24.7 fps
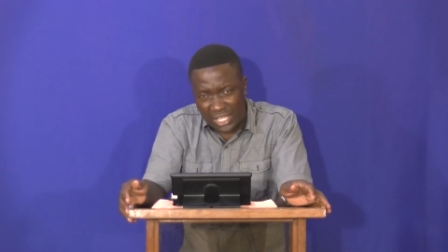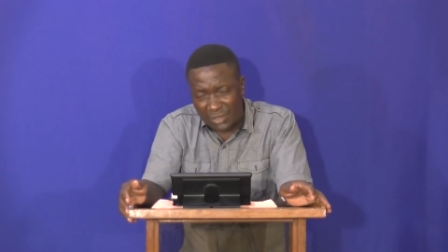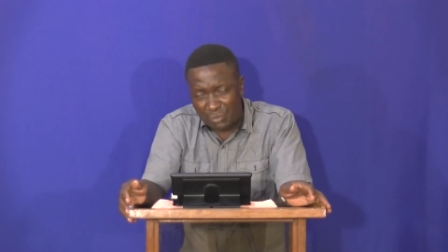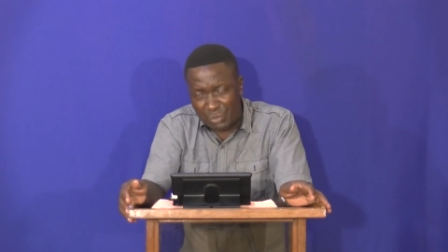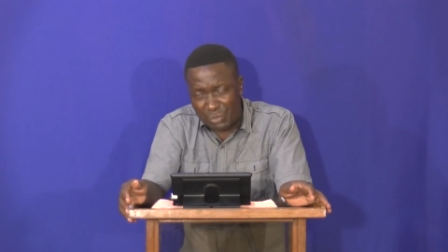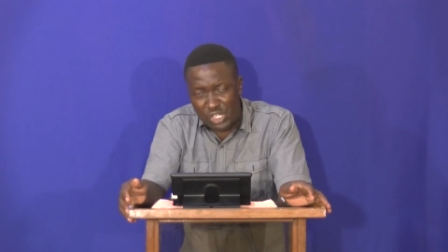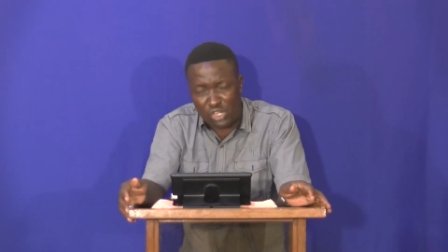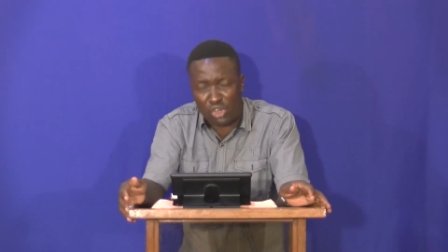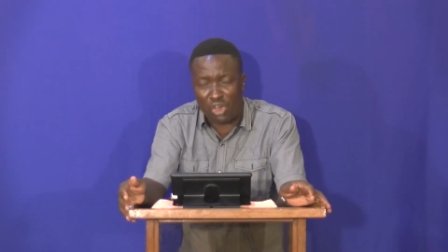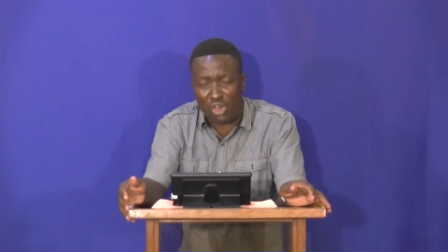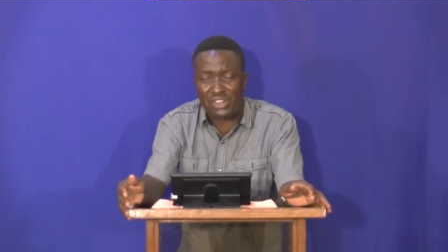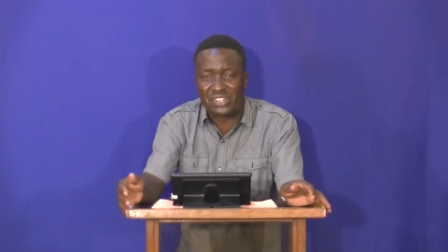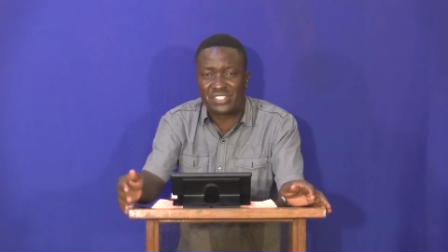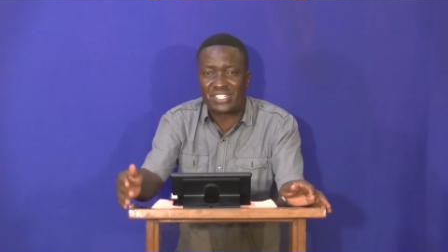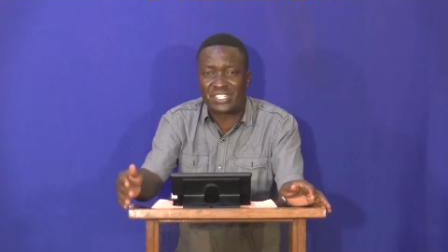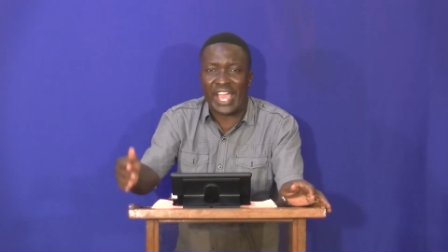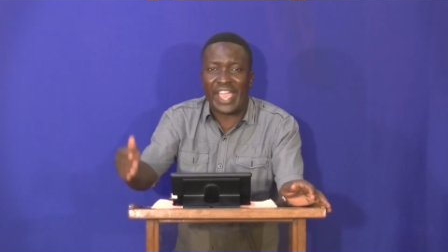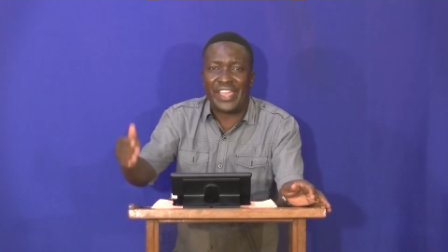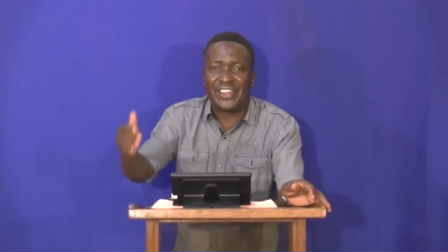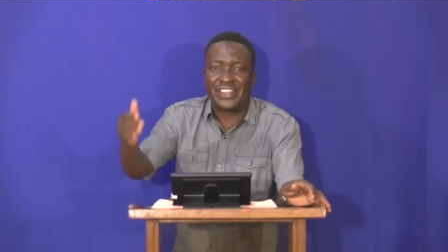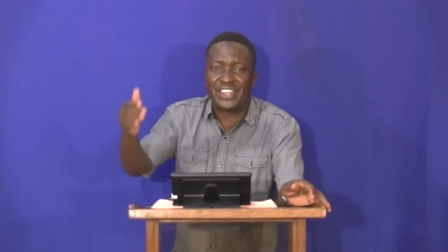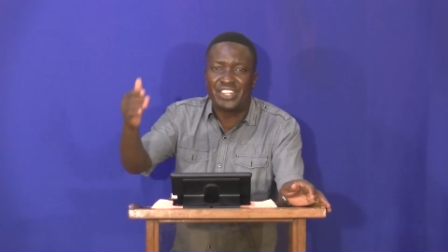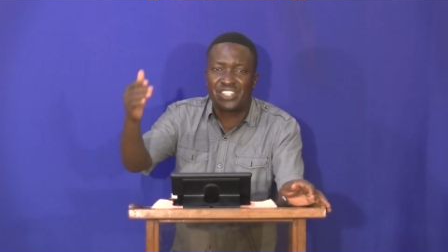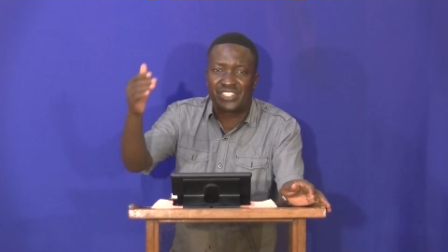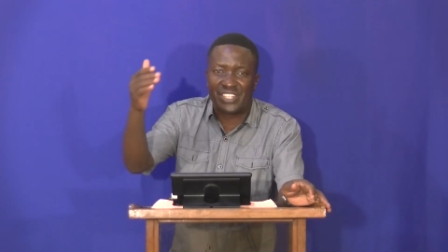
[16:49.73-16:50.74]
Because I
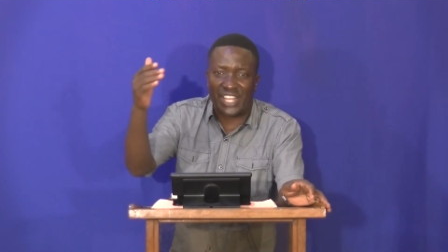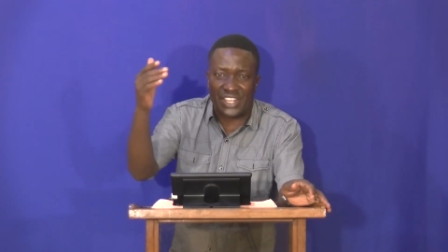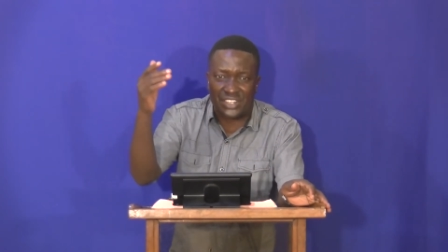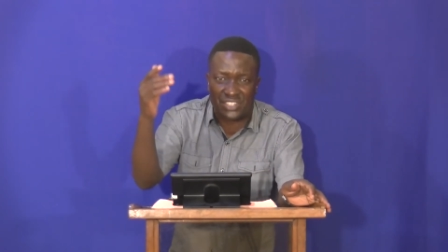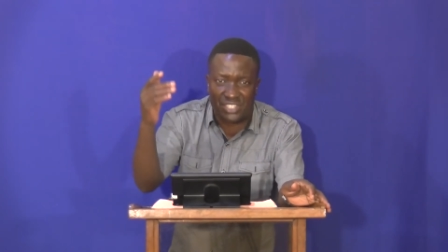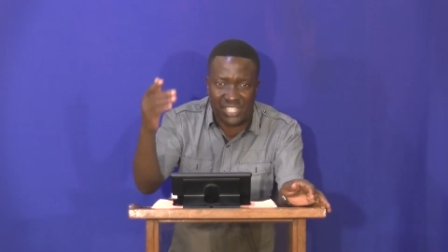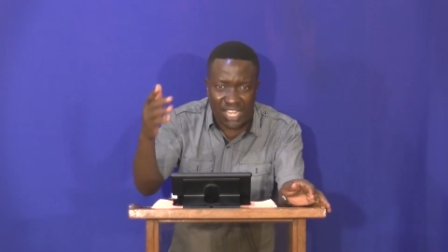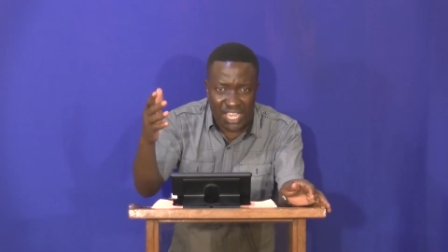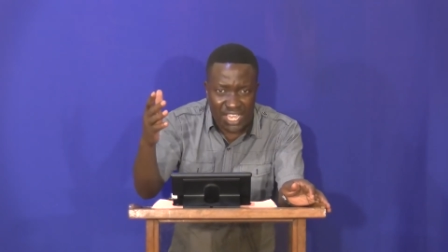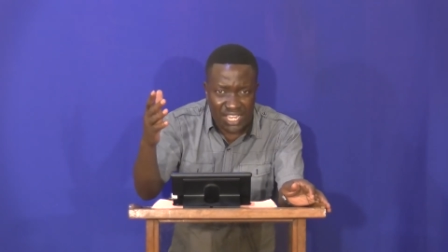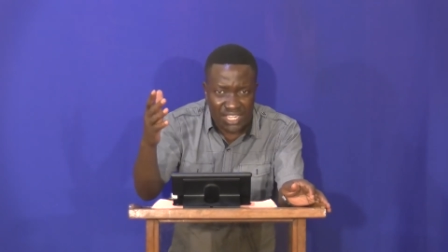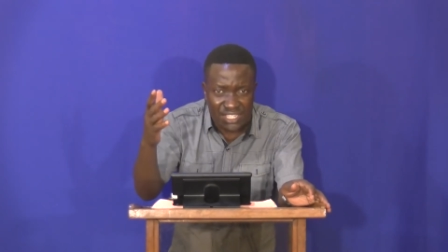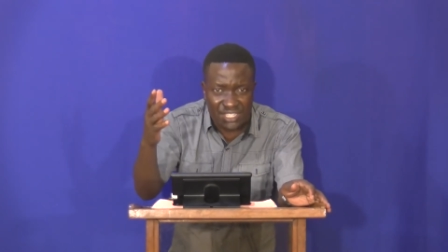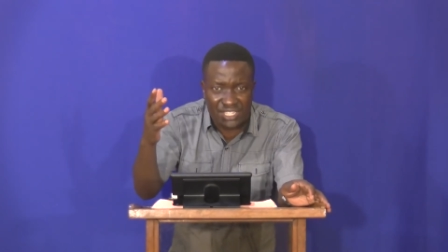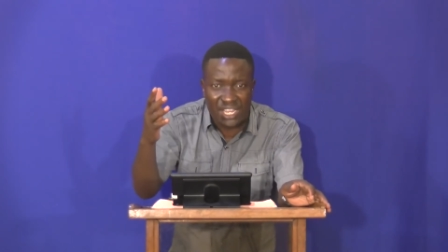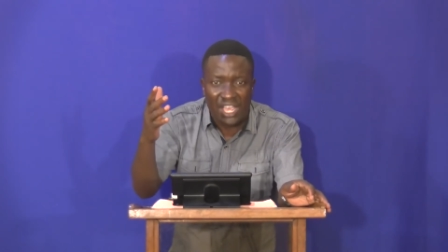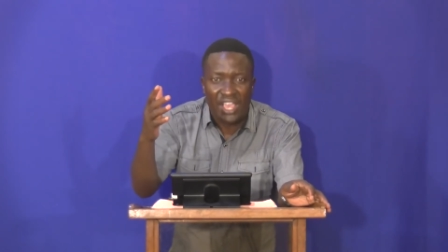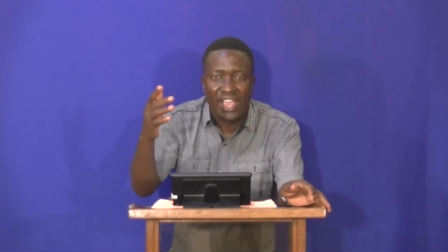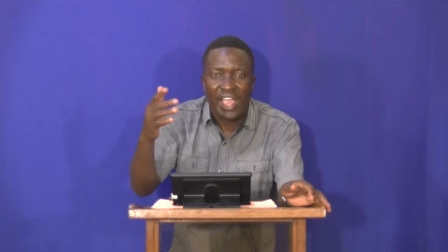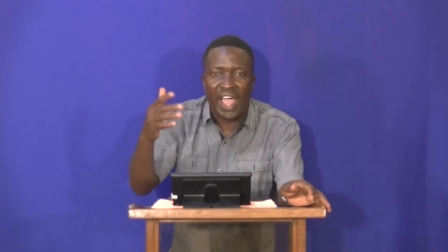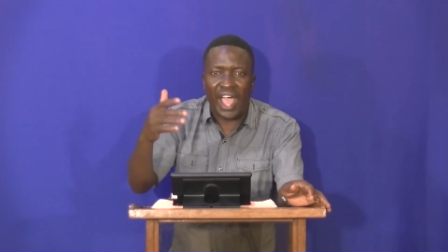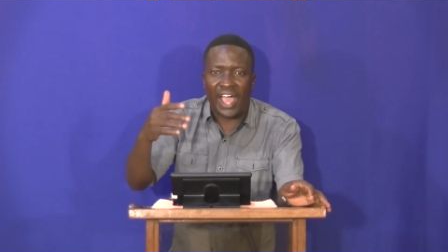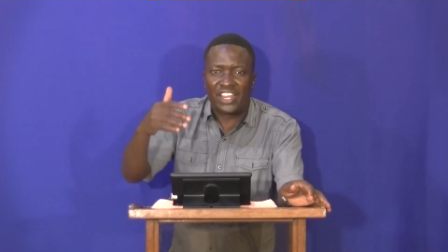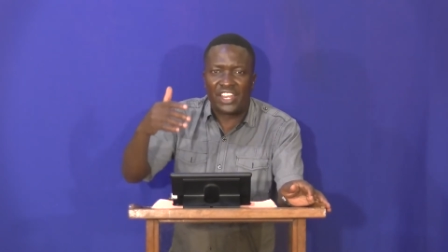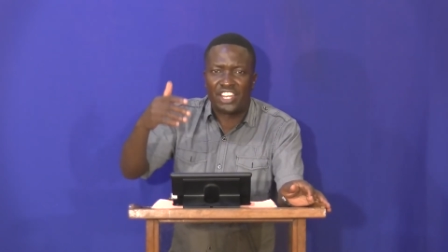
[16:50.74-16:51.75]
need success,
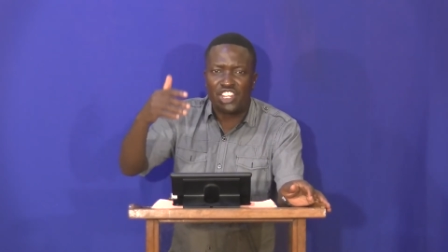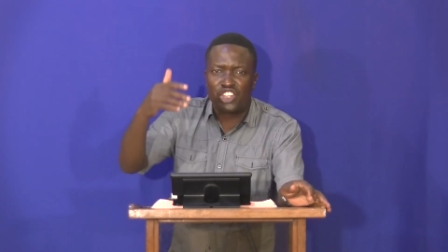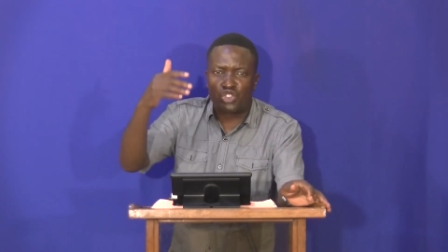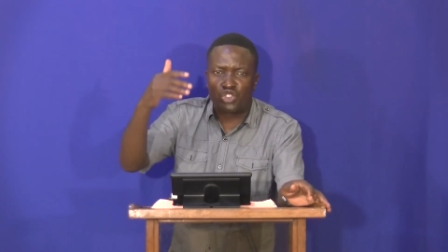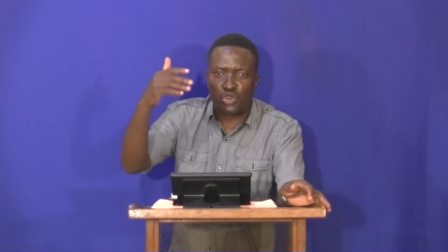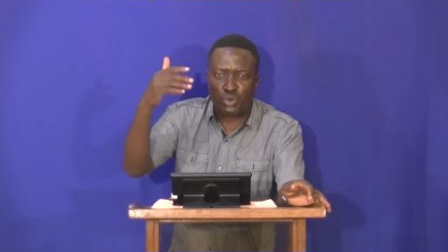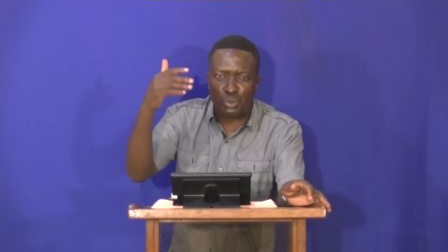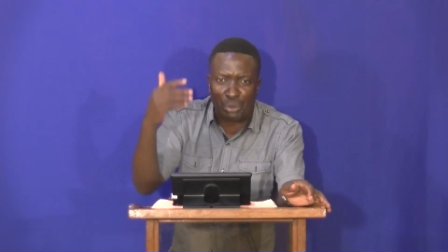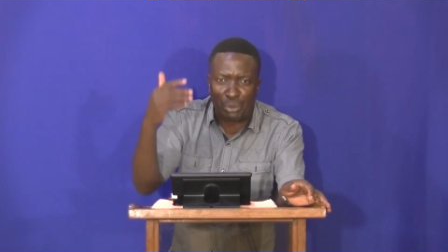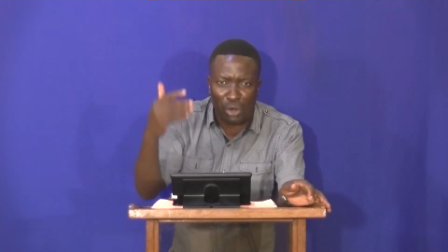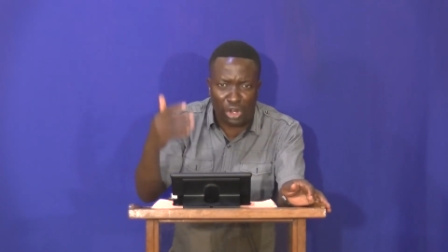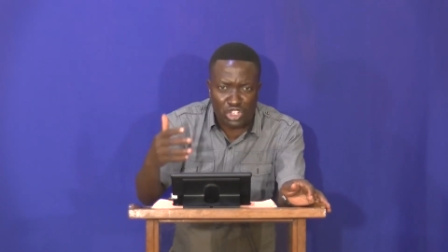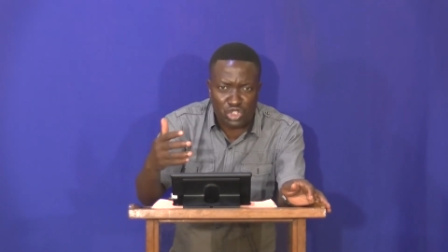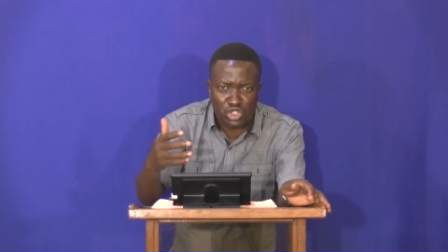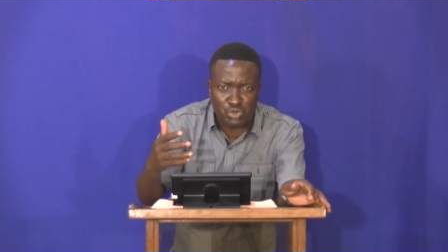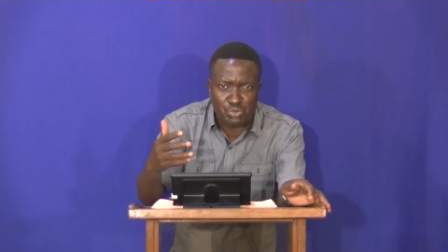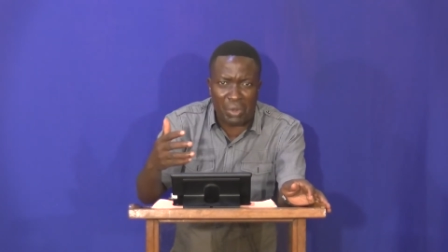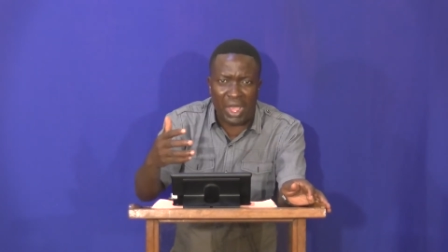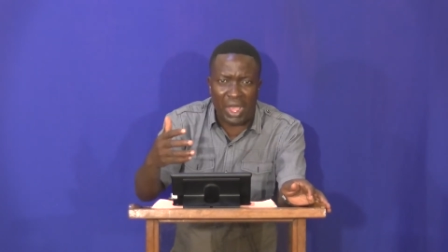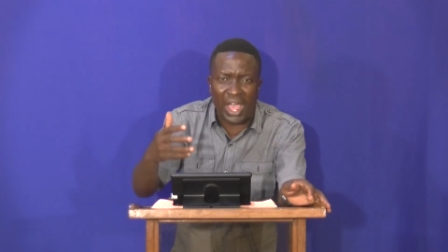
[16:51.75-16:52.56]
I need to prosper,